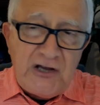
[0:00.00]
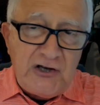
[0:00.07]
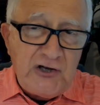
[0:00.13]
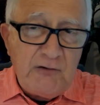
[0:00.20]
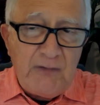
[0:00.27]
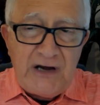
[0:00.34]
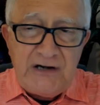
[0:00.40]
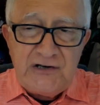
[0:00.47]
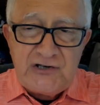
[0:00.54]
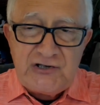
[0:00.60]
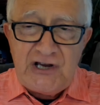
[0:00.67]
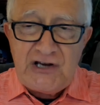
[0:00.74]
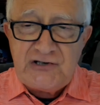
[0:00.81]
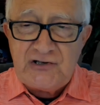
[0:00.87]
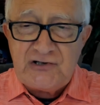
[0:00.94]
You made
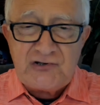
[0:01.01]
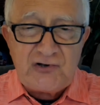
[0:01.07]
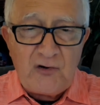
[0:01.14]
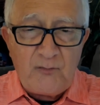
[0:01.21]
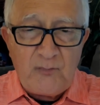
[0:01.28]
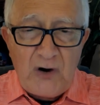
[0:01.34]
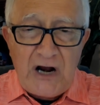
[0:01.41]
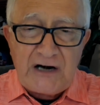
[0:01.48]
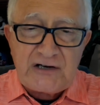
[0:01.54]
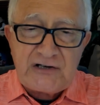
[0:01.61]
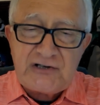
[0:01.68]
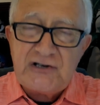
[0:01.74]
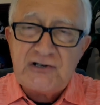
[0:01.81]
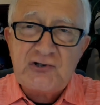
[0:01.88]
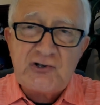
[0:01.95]
decisions on
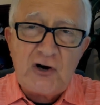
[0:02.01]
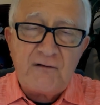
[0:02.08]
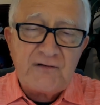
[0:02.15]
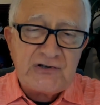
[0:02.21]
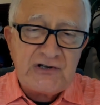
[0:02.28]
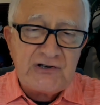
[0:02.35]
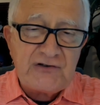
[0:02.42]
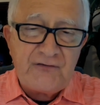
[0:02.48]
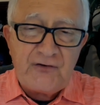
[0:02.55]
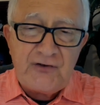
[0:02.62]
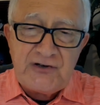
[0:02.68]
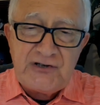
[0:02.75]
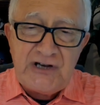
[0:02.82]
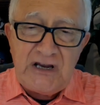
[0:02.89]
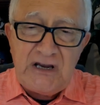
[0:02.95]
products and services for
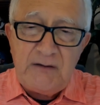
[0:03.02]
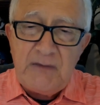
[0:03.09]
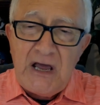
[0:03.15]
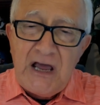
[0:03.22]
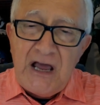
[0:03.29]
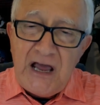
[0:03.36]
the team,